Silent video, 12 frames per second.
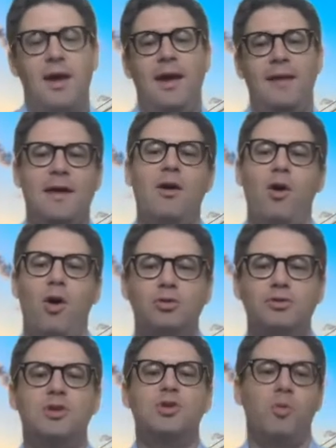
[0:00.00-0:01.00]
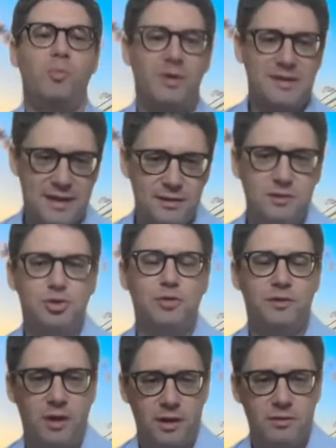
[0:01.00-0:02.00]
and now also you represent
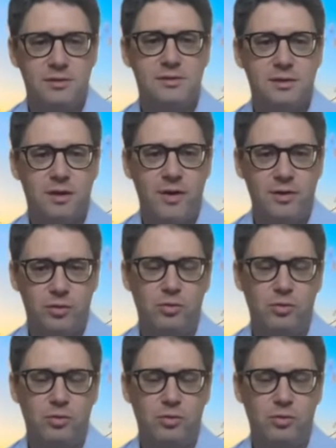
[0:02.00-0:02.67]
juveniles, correct,